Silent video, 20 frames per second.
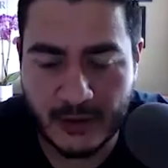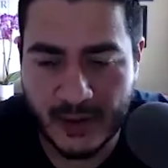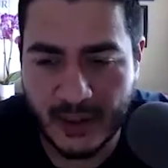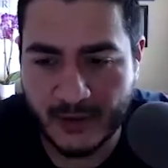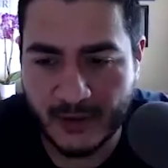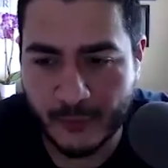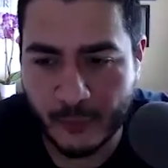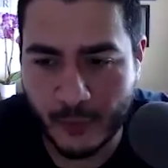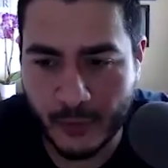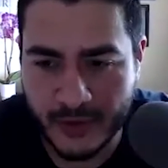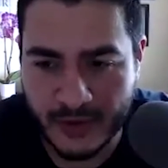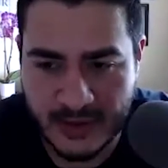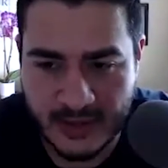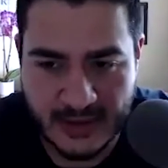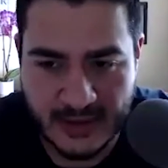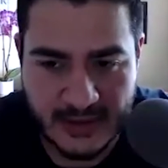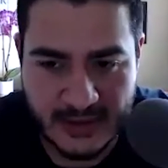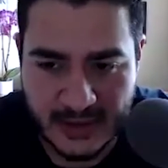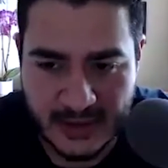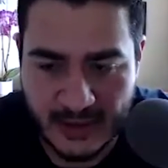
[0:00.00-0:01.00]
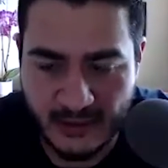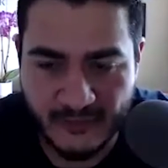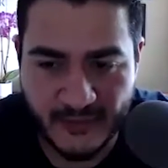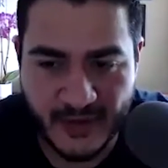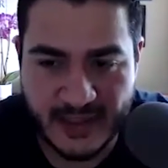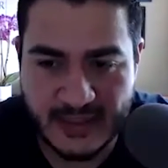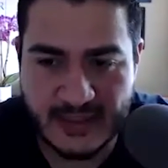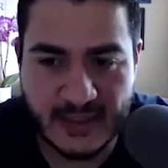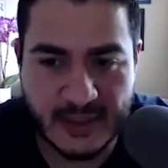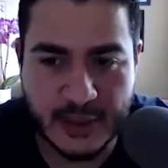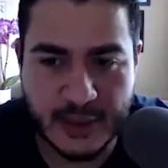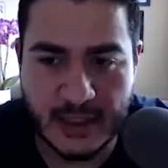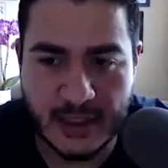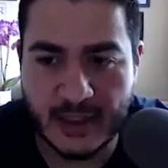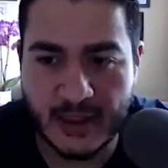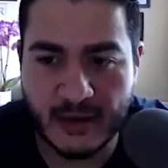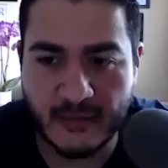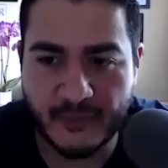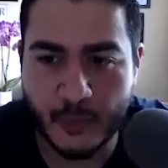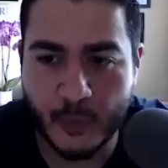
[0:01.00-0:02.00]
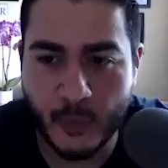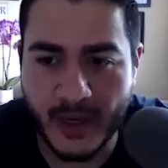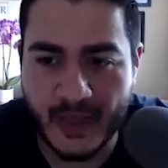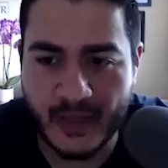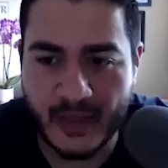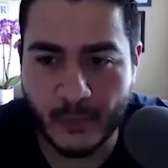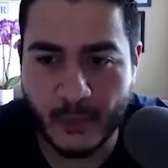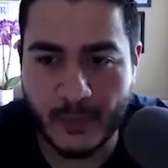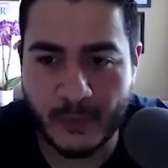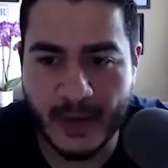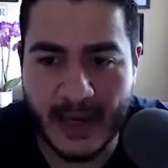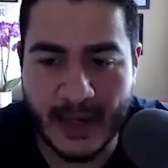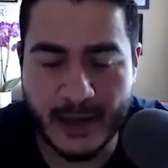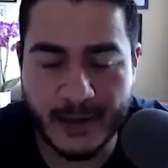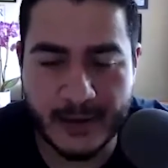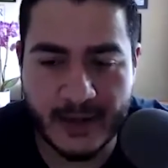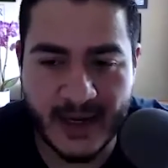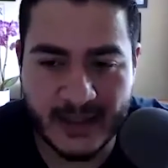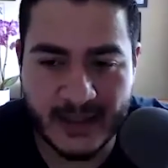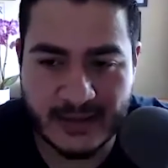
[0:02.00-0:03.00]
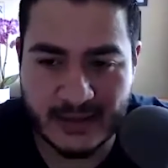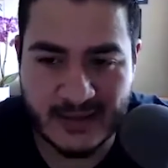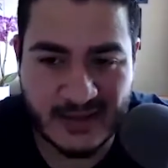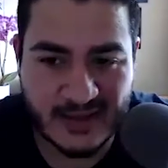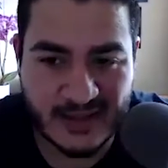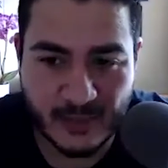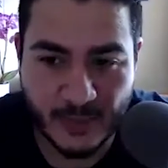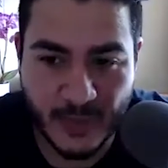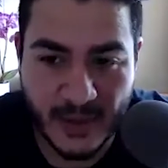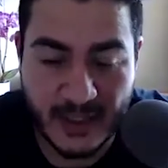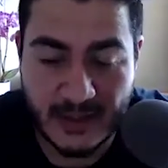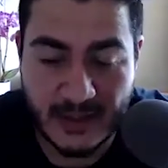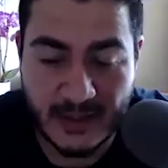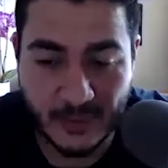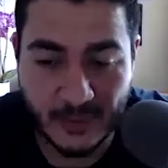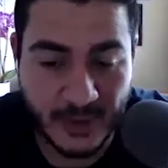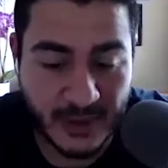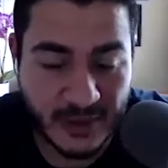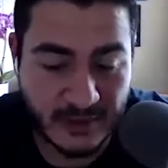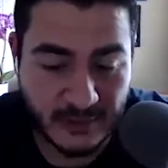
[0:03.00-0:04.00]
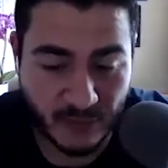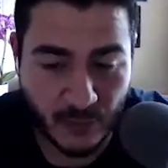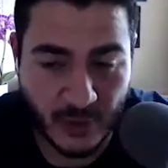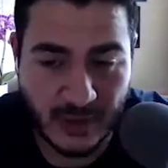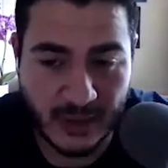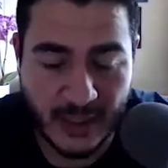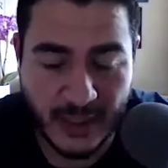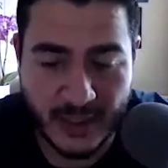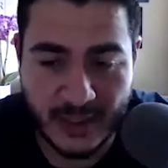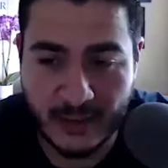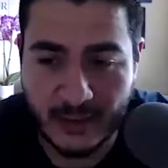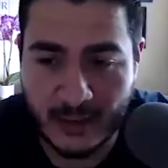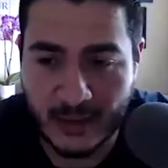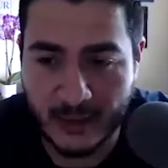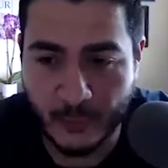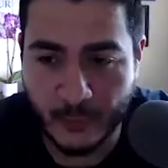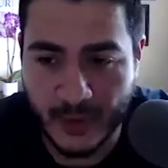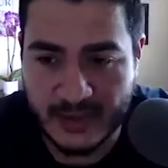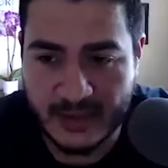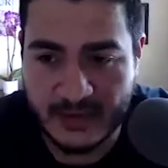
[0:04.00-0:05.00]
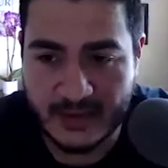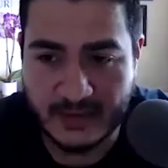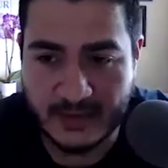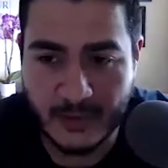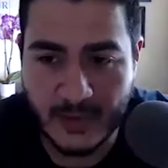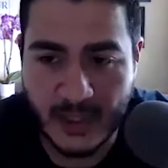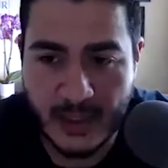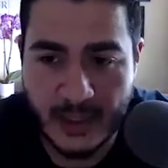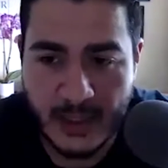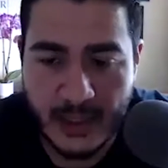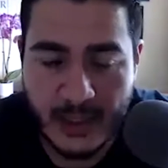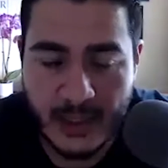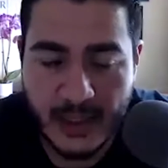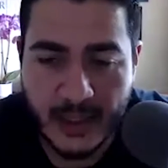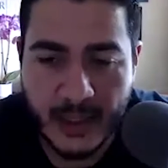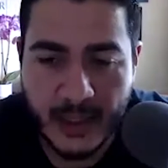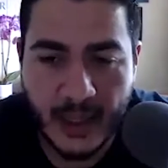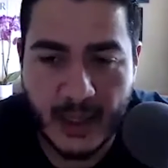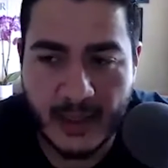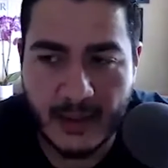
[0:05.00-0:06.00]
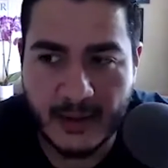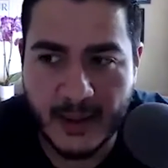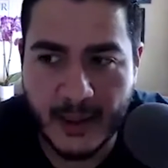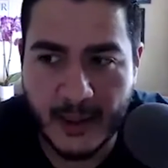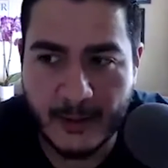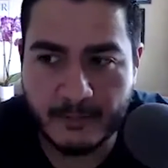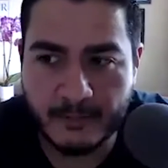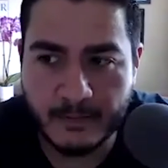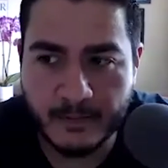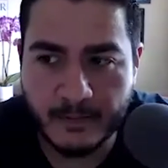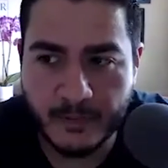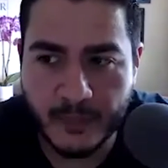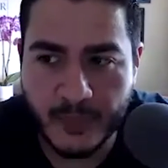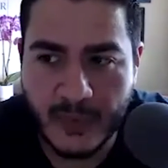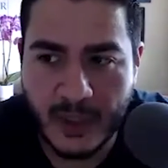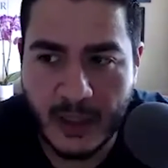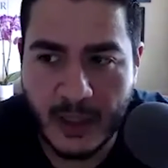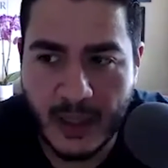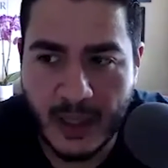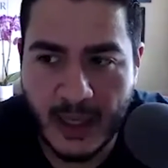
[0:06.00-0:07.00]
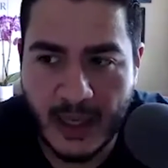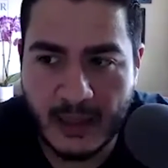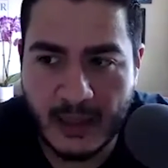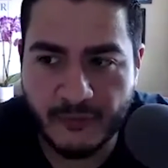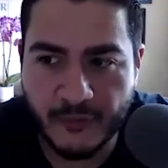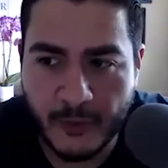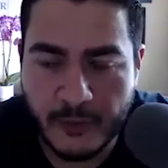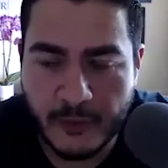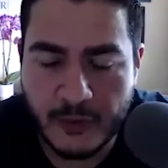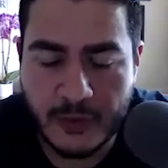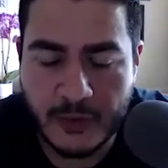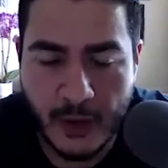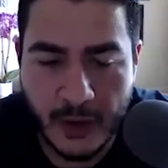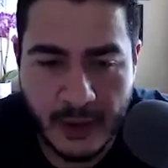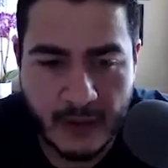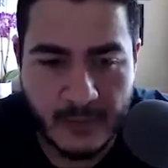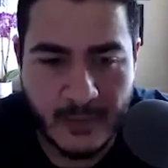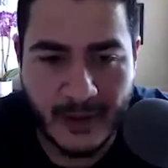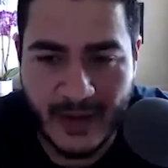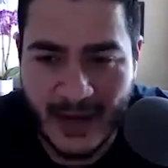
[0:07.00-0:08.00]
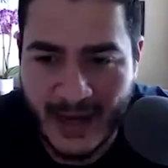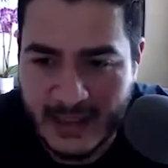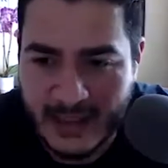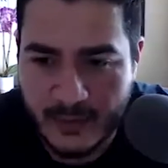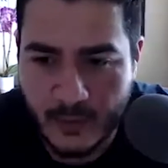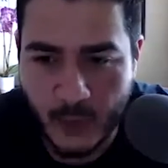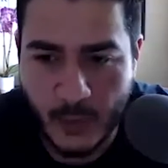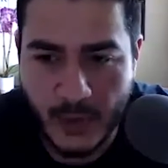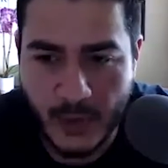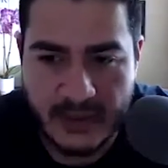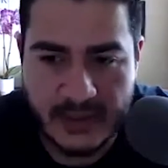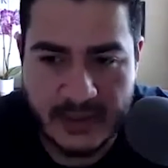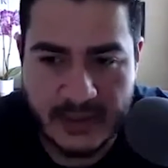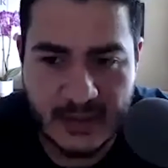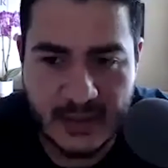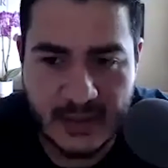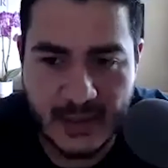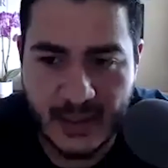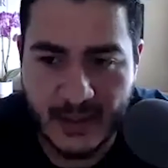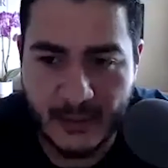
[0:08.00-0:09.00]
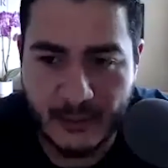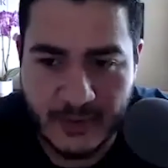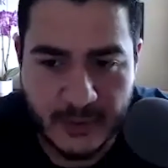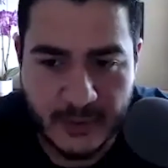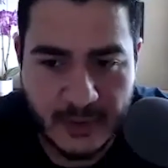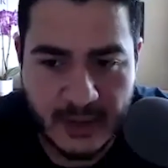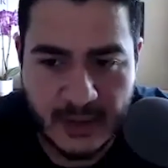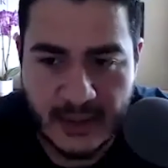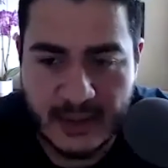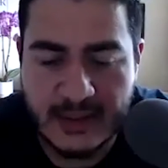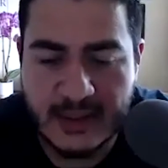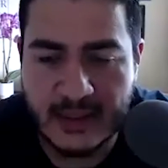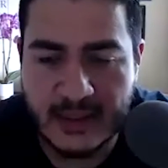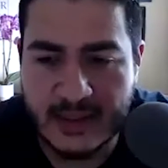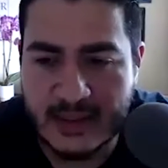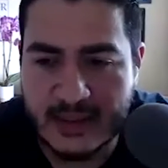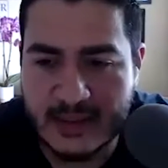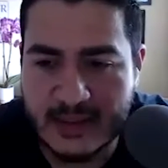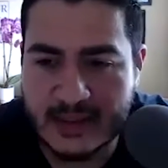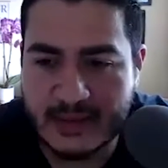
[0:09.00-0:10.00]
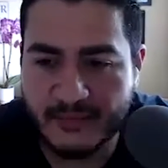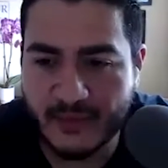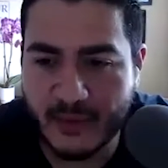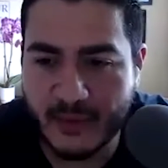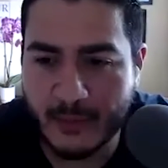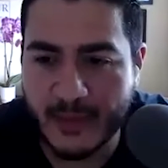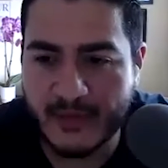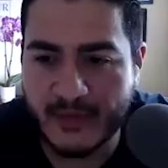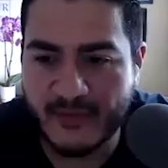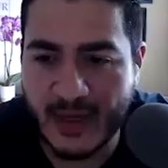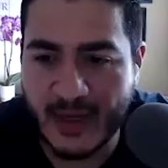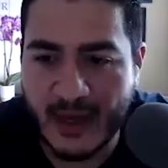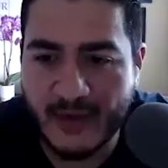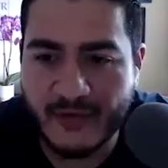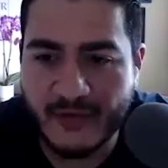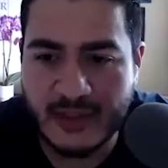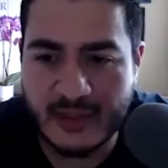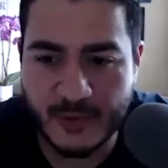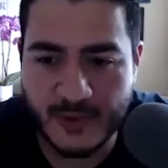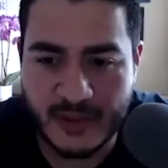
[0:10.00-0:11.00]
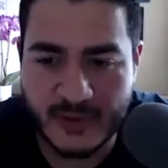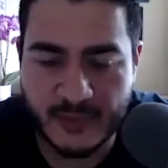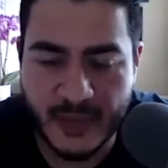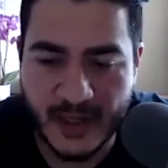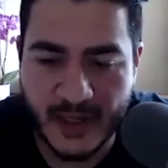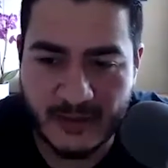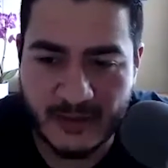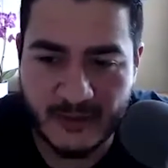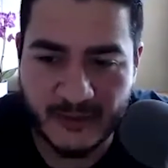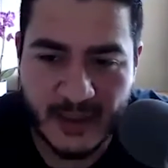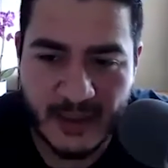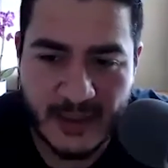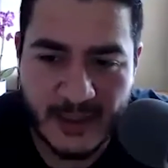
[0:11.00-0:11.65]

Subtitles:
That, of course, is a vestige of the way that we pattern access to space because of redlining and racism. And folks were talking about asthma rates, and I was looking into this from an evidence perspective.